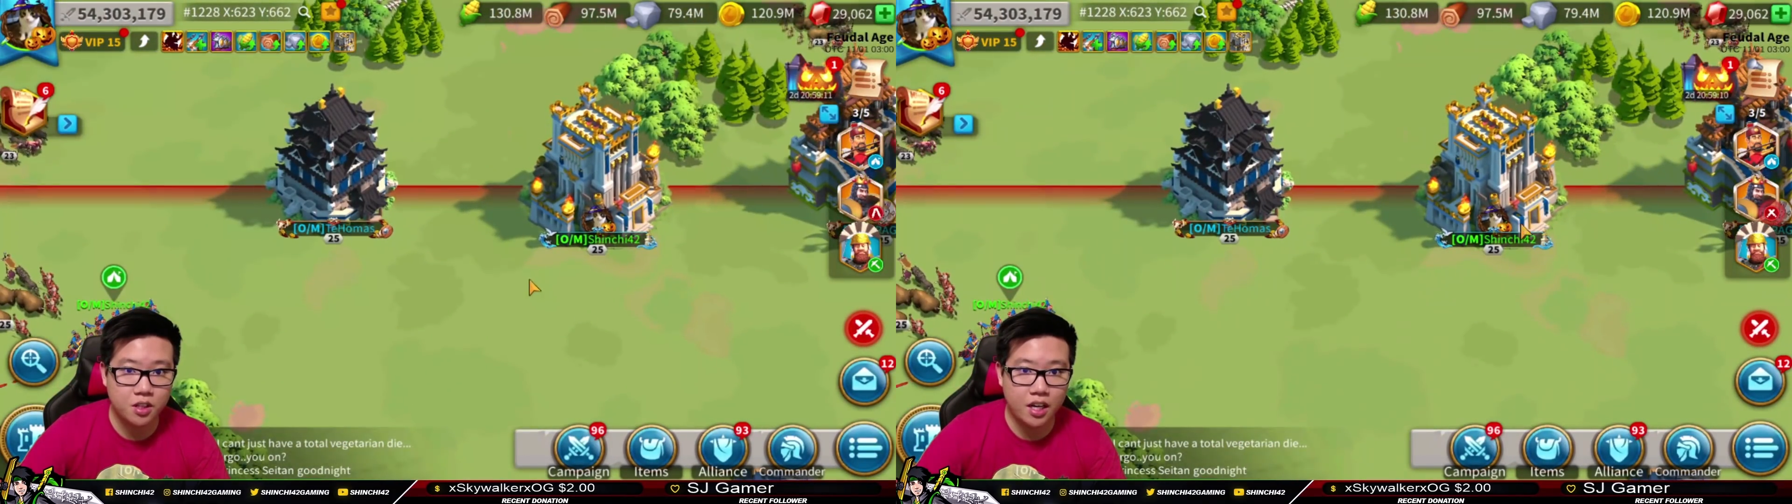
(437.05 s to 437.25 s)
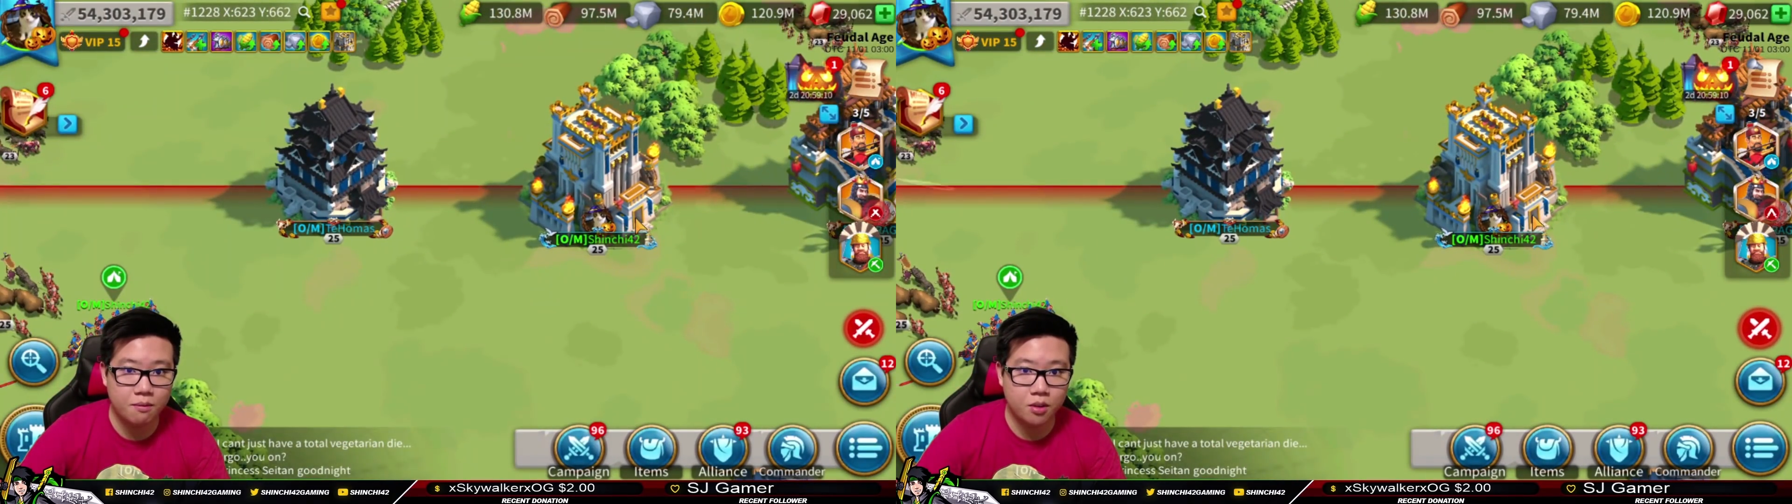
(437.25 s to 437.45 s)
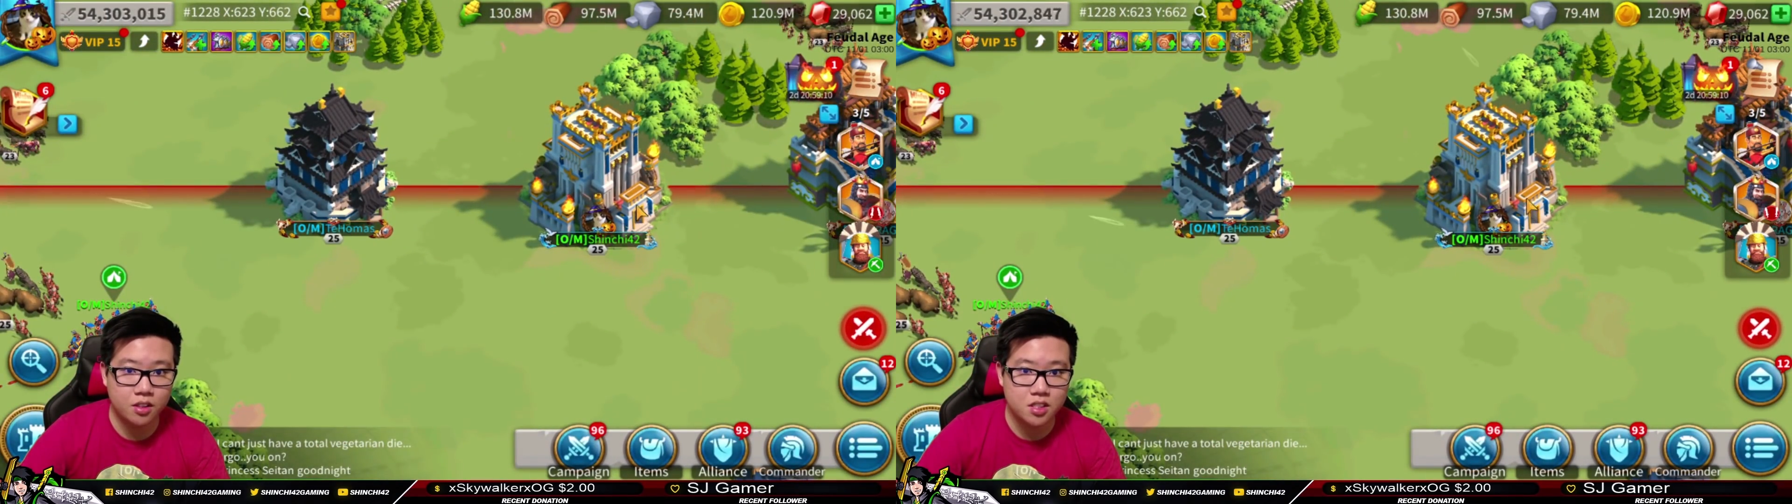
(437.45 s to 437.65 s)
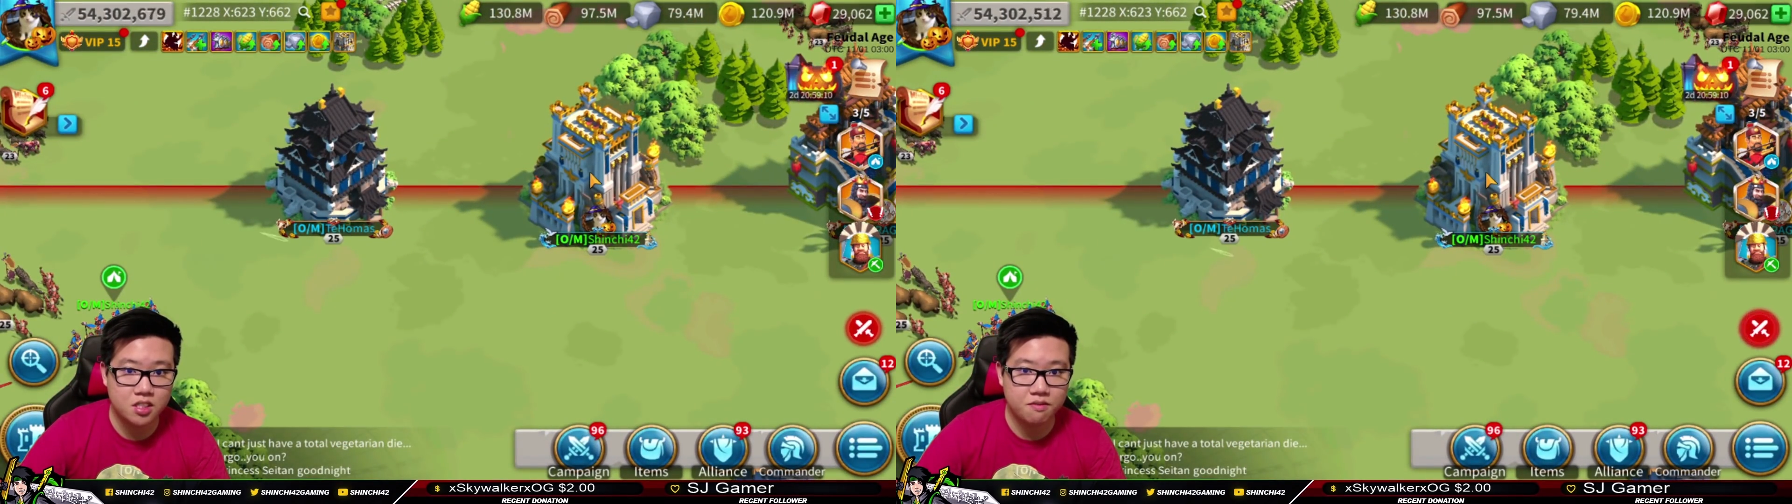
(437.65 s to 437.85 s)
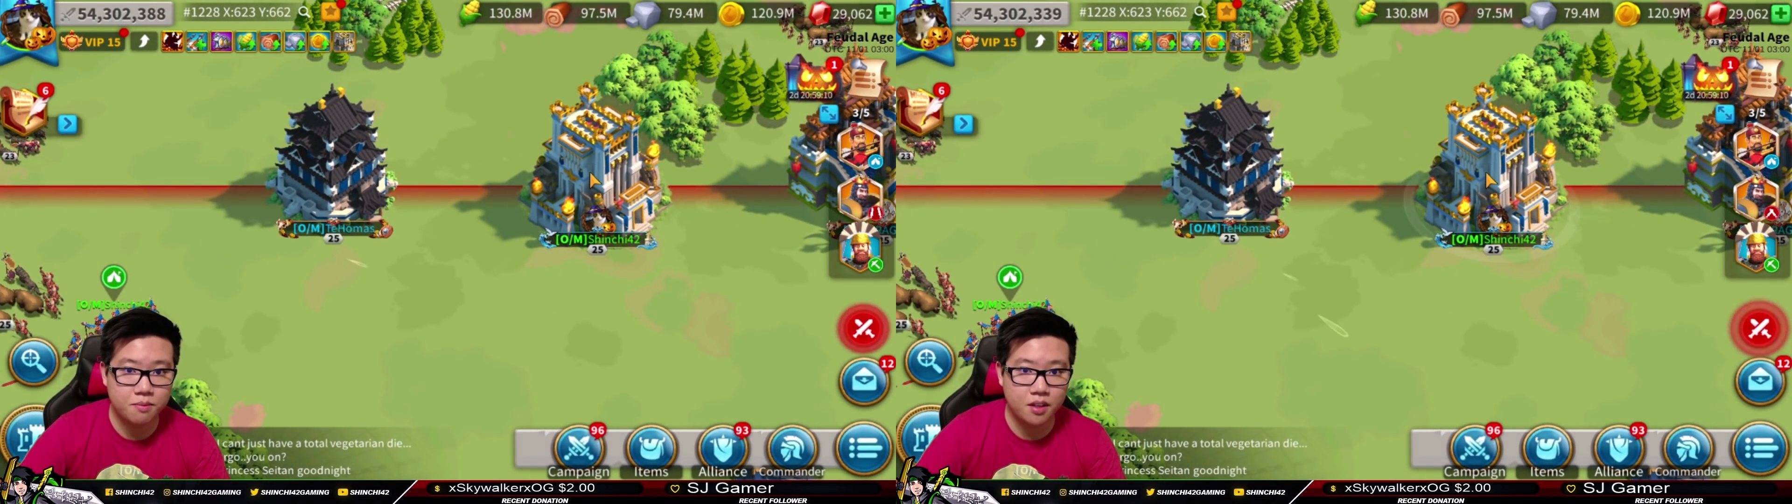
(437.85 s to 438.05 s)
I am on the
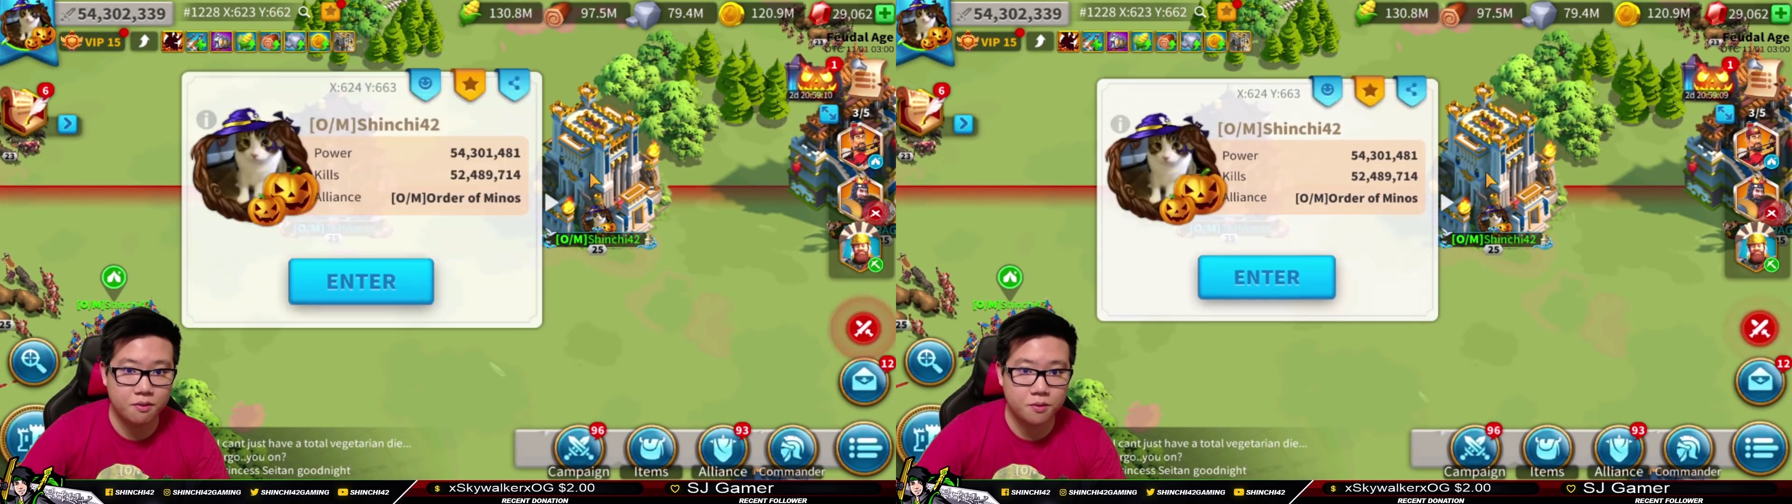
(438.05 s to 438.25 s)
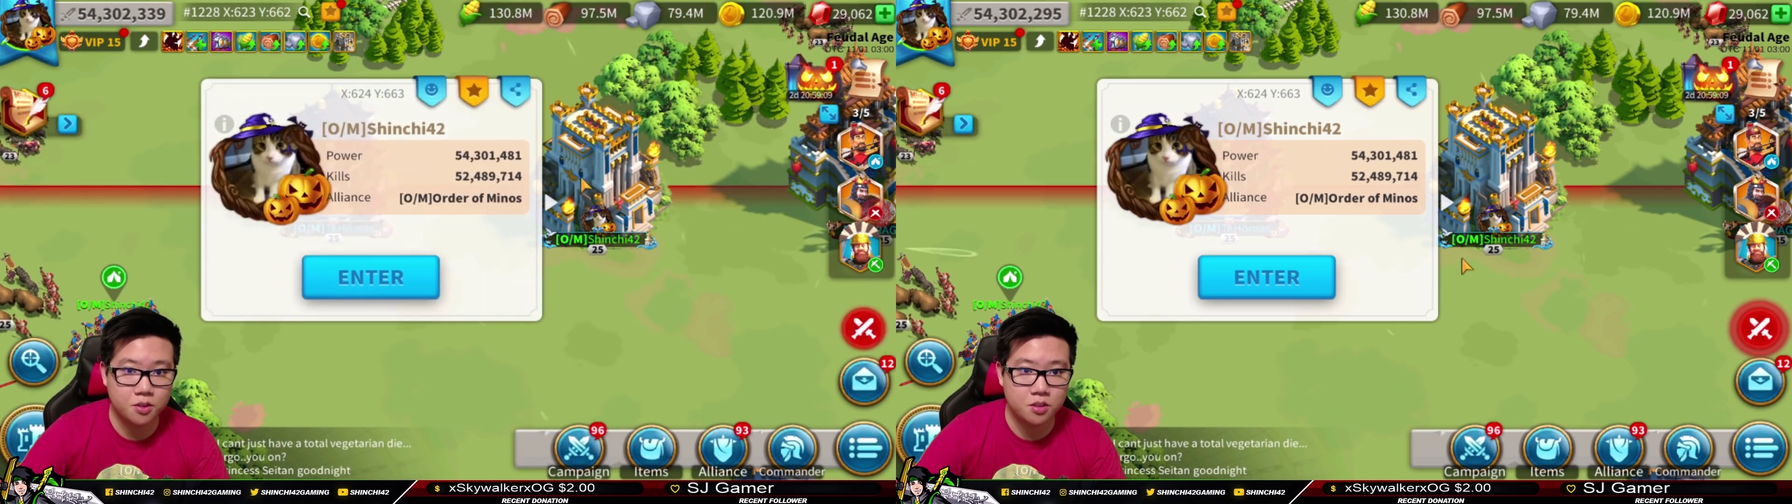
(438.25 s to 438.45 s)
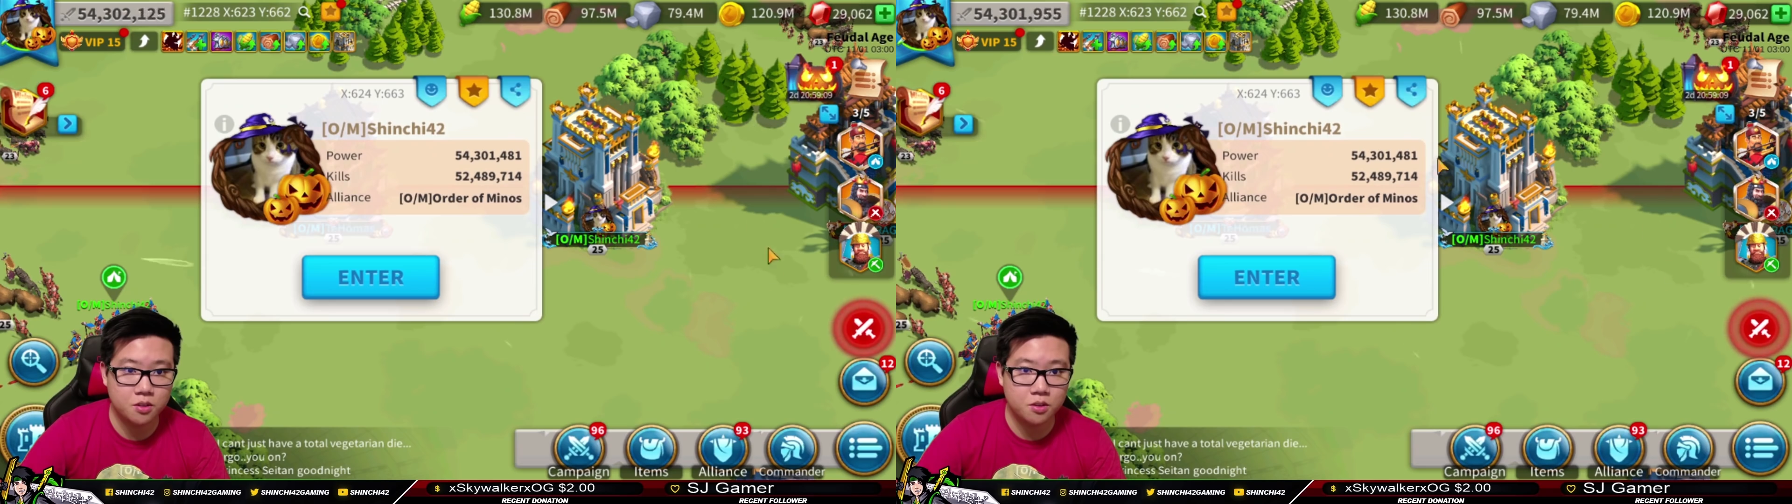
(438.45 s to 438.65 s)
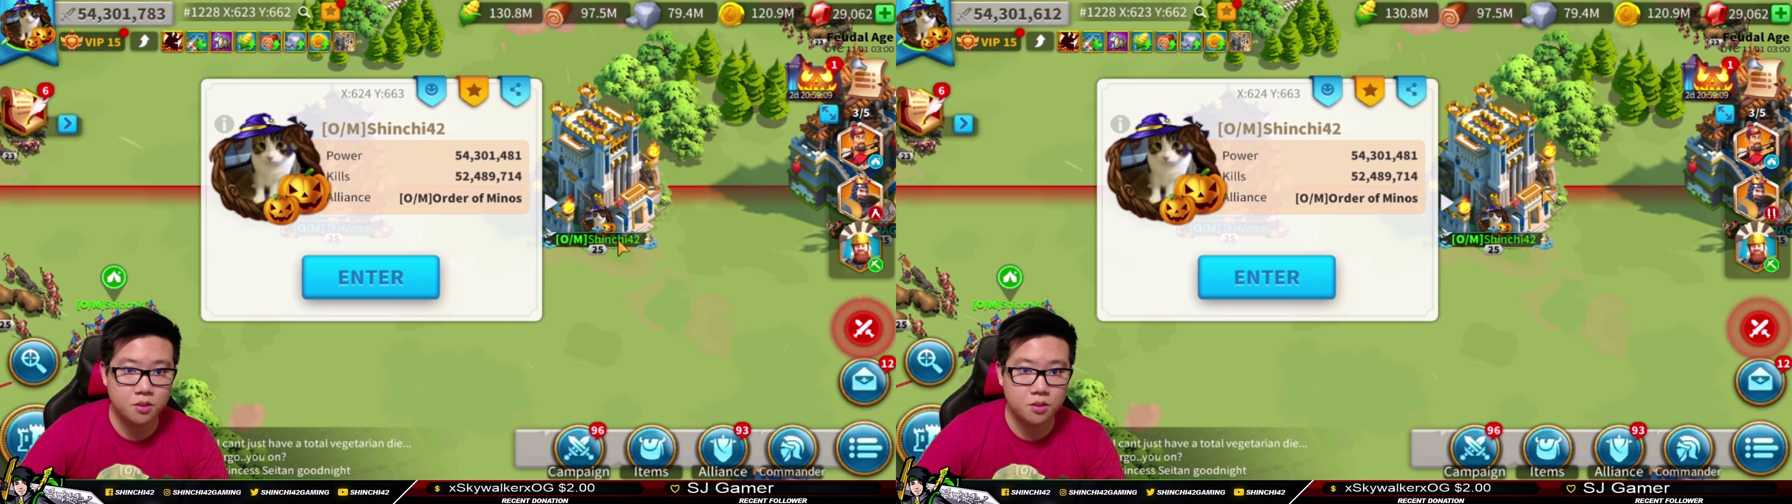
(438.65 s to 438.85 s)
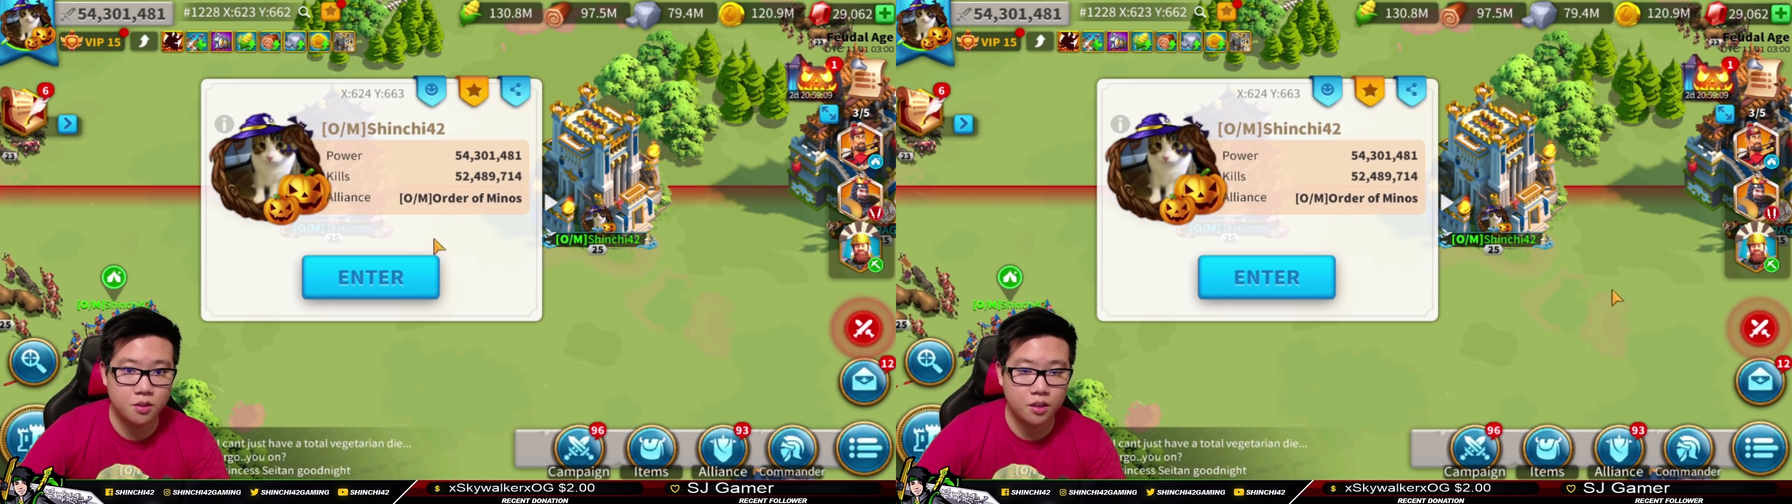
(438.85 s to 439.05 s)
Civ buff to...